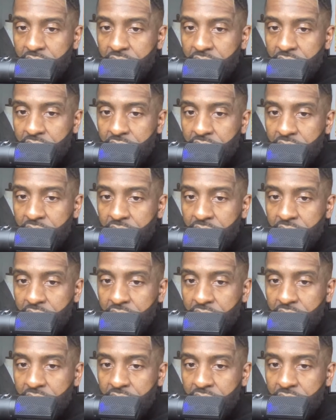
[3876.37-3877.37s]
this is
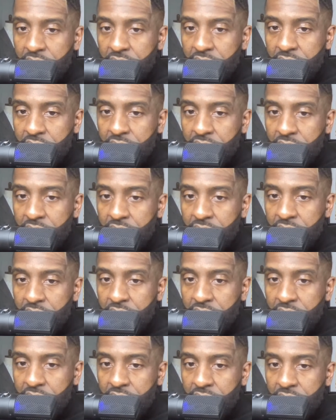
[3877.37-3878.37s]
liquid gold
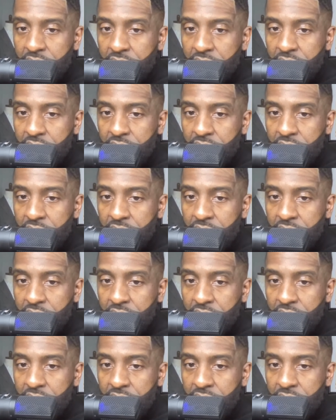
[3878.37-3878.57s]
in a bottle